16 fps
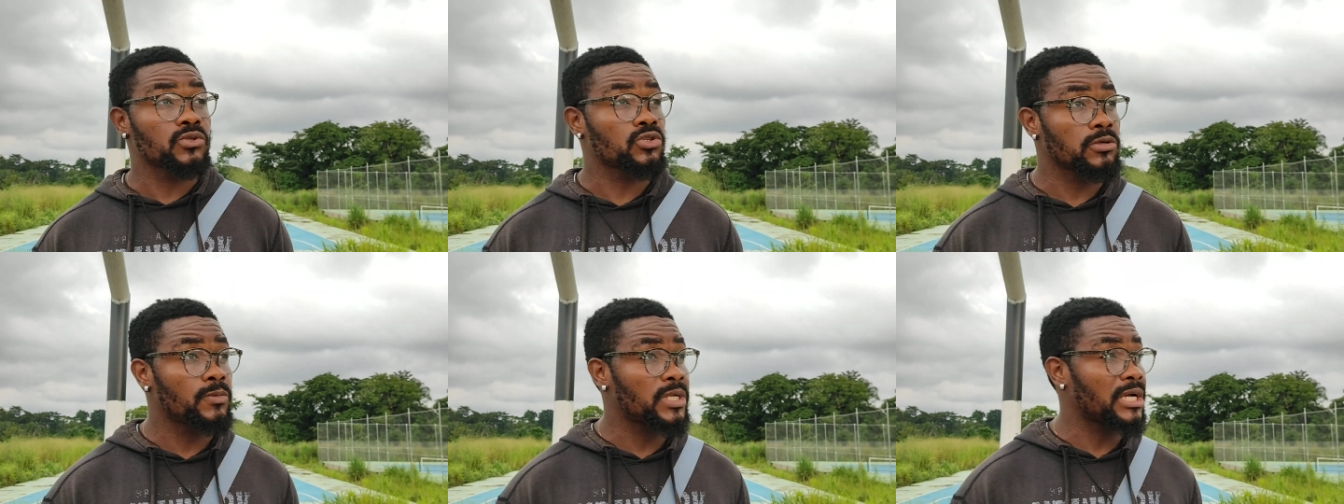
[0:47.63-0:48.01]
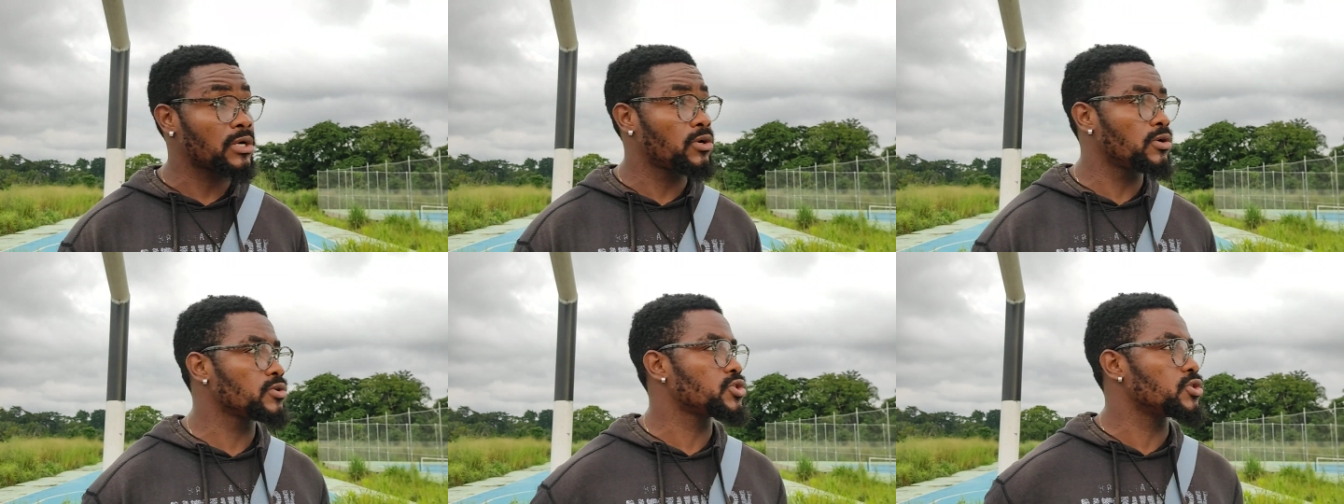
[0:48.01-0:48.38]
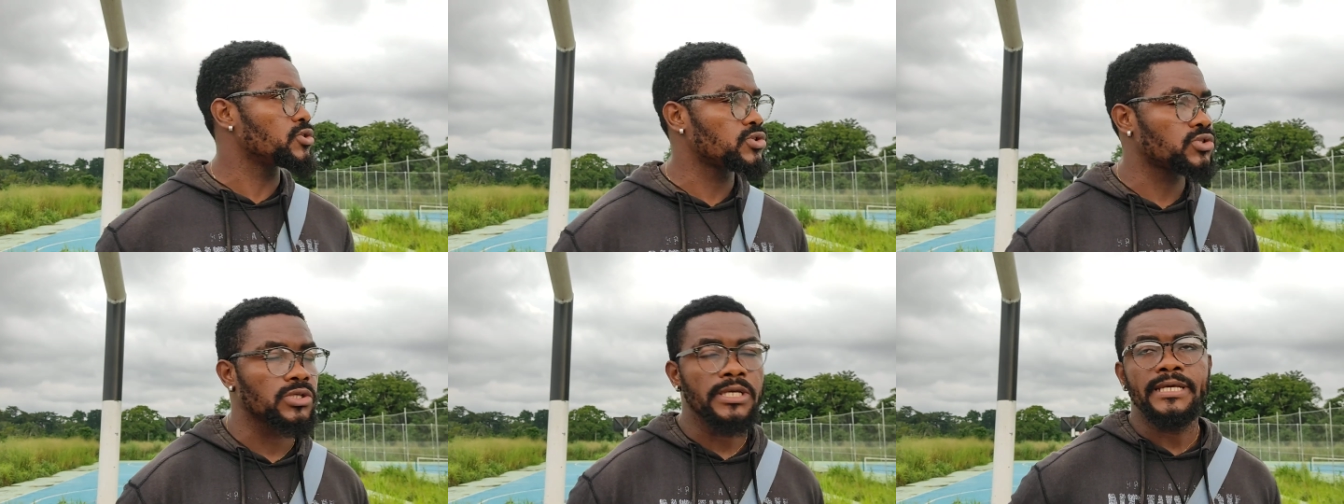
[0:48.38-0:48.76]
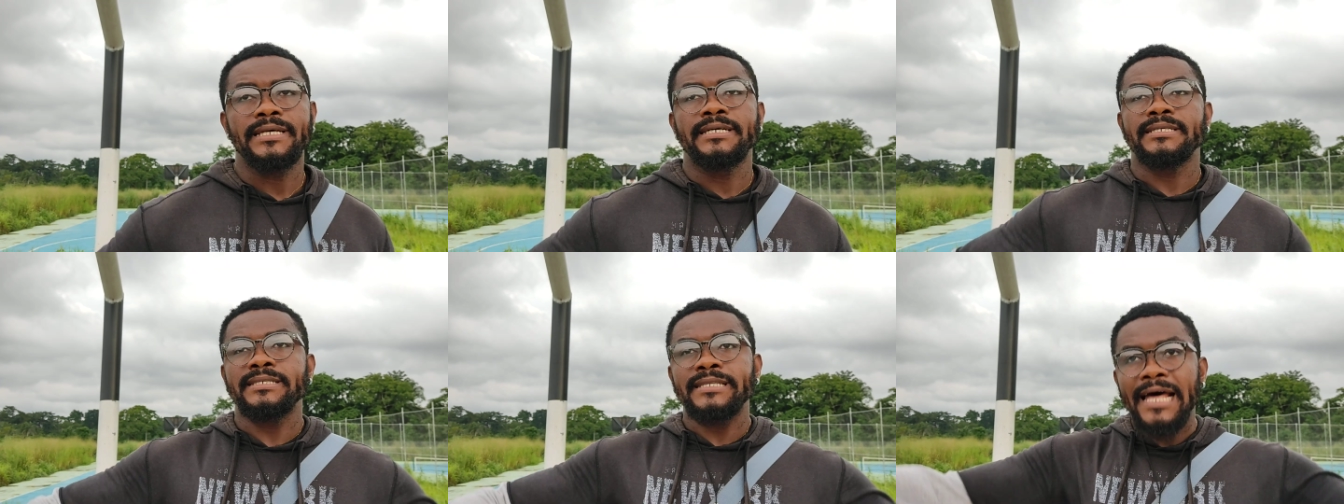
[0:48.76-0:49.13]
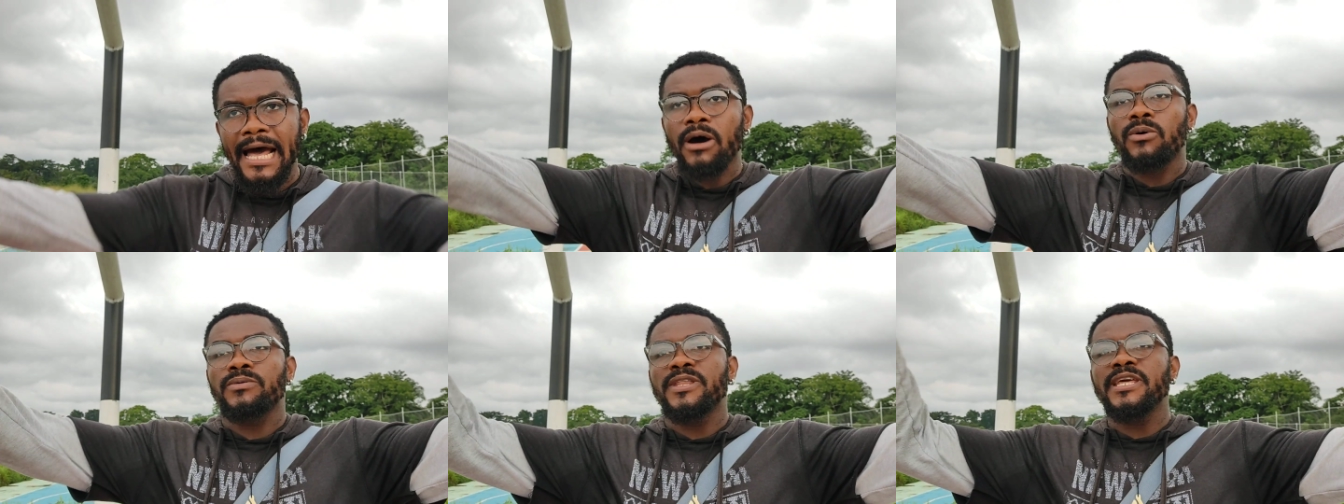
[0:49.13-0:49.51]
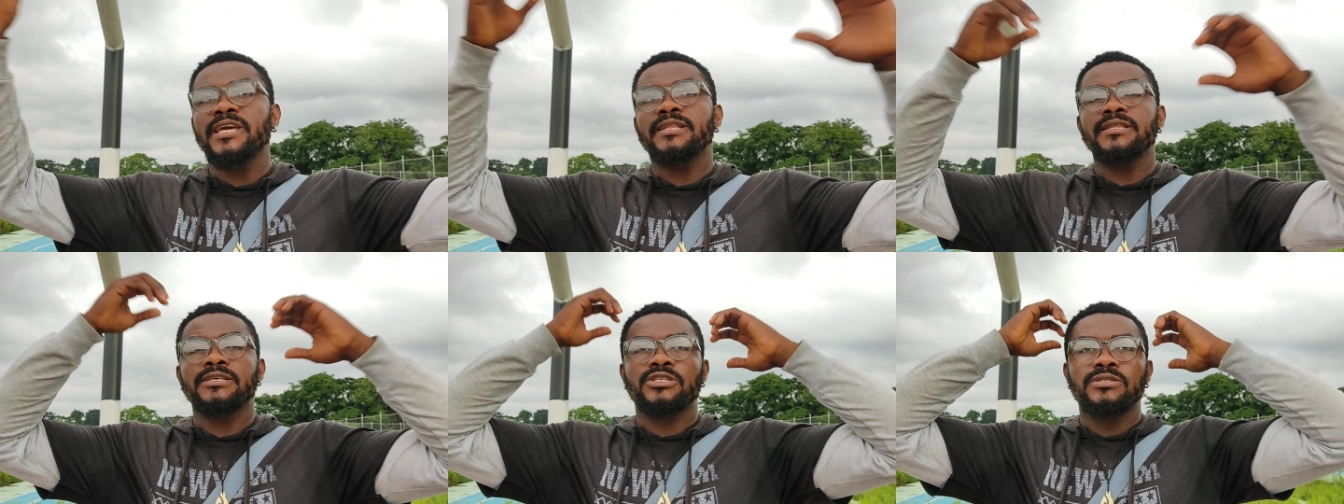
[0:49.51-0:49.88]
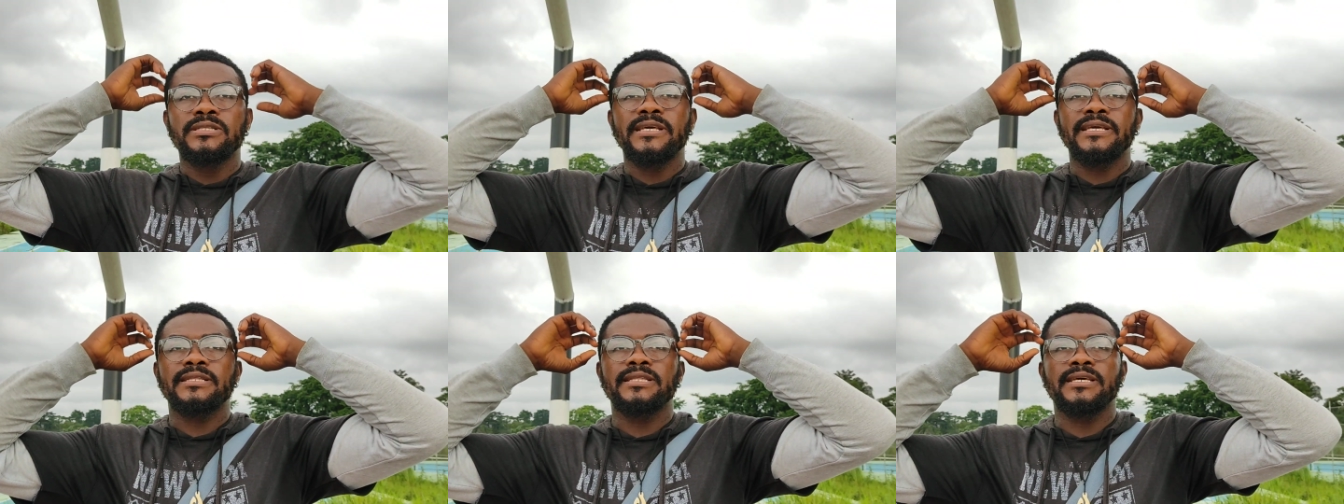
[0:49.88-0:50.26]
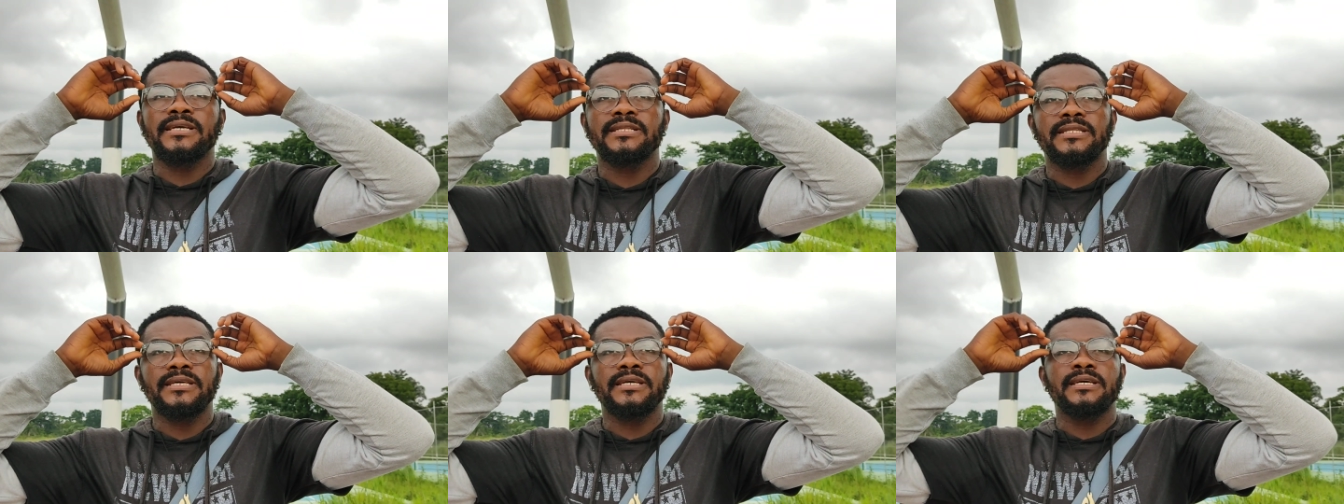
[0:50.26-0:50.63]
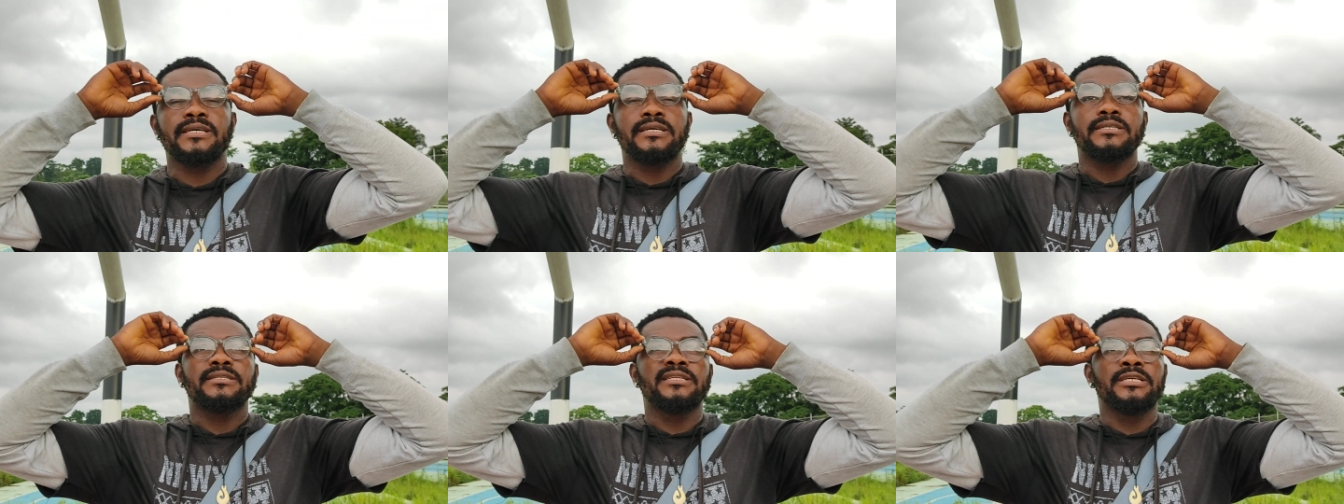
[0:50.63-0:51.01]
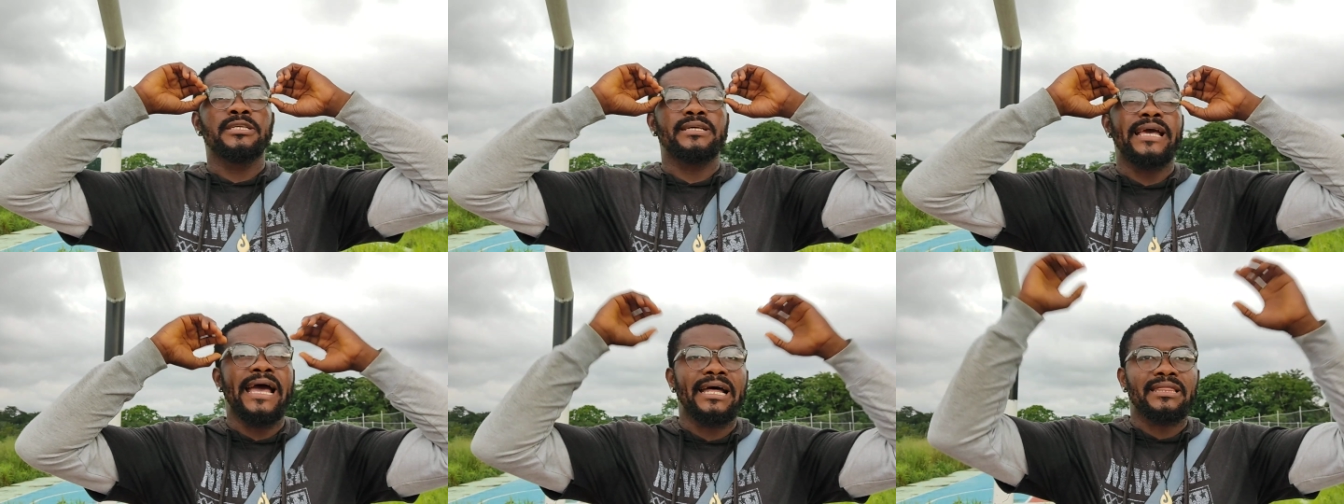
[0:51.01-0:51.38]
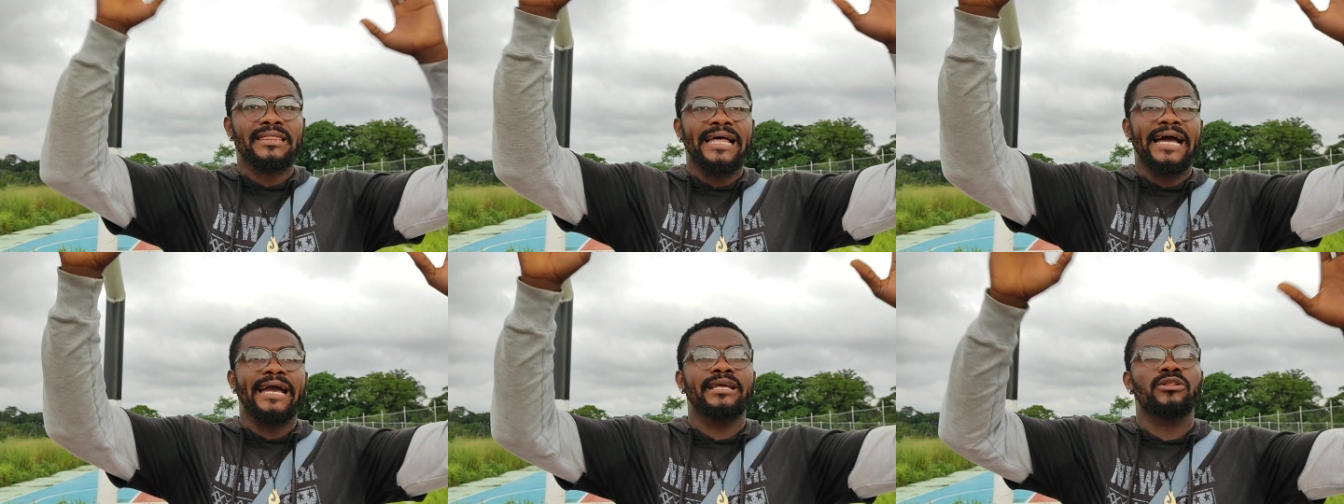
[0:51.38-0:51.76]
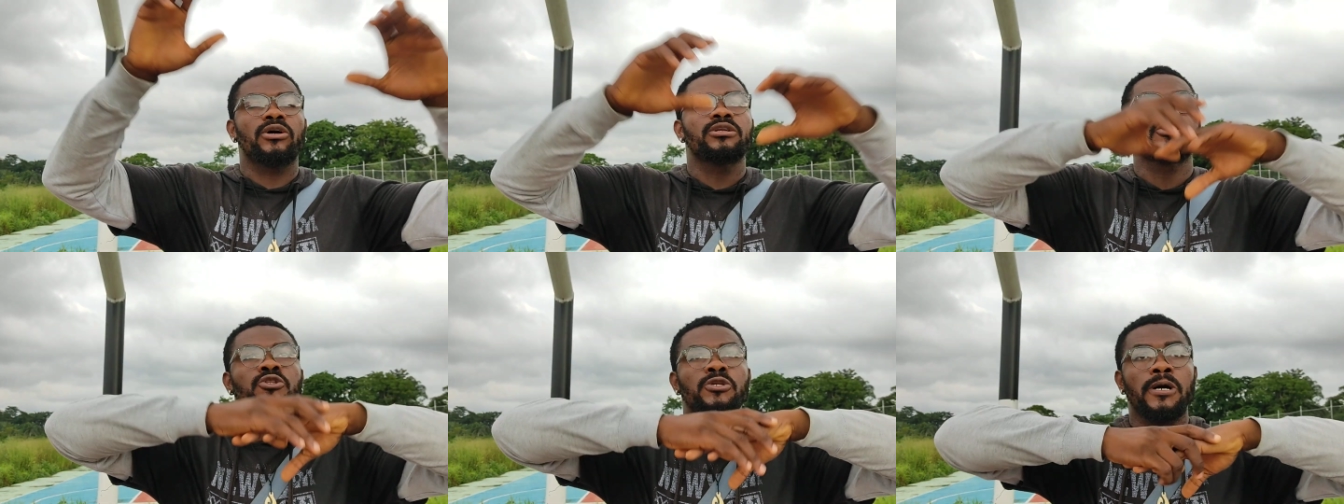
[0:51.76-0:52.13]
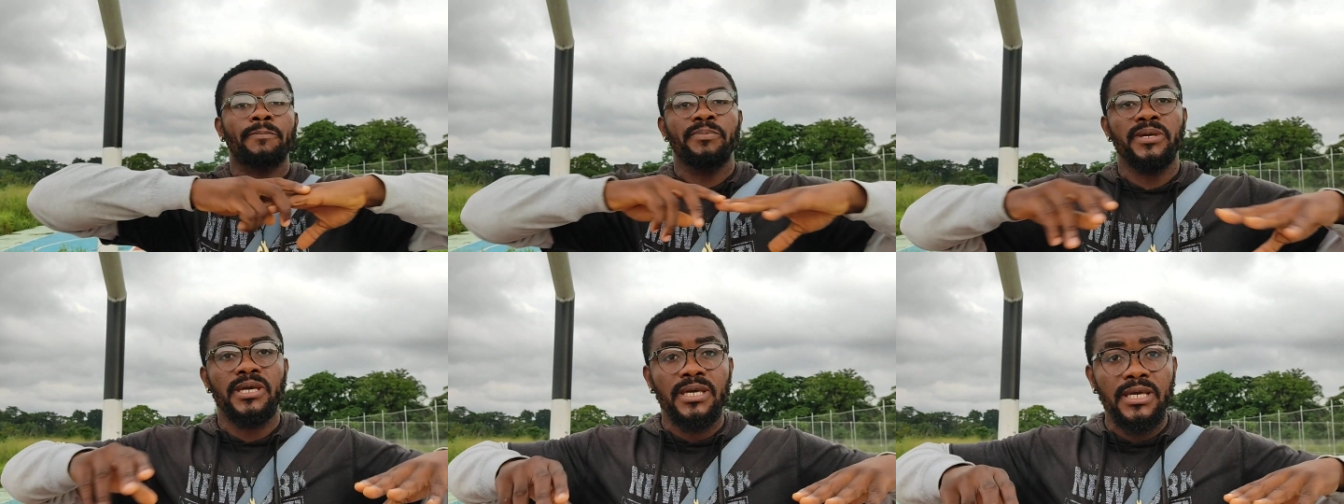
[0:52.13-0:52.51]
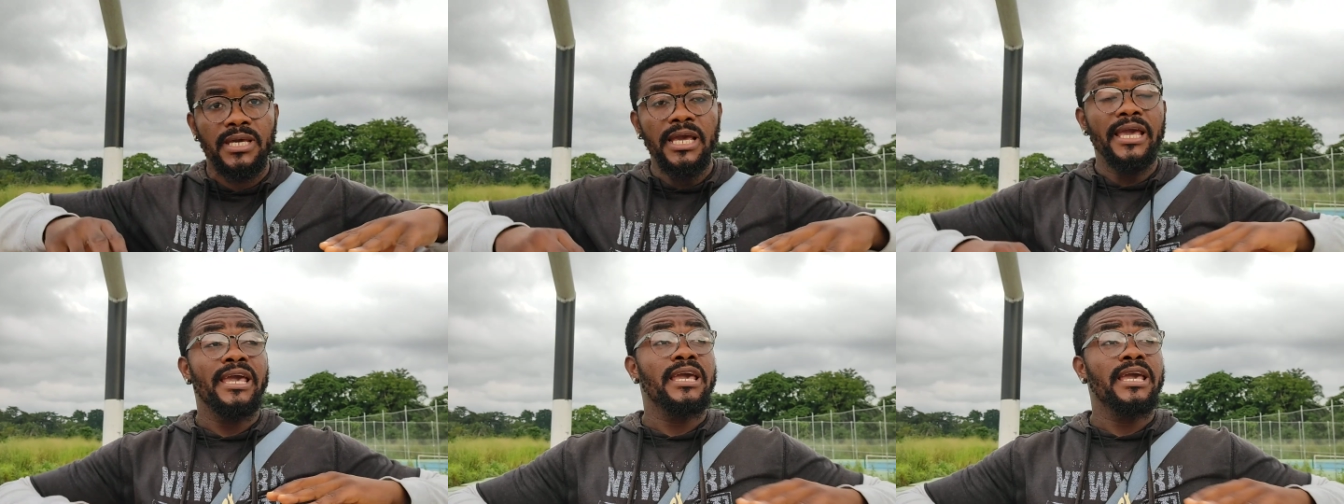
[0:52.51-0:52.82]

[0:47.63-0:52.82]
to some other cultures. Now the this the the, the this headline or the topic,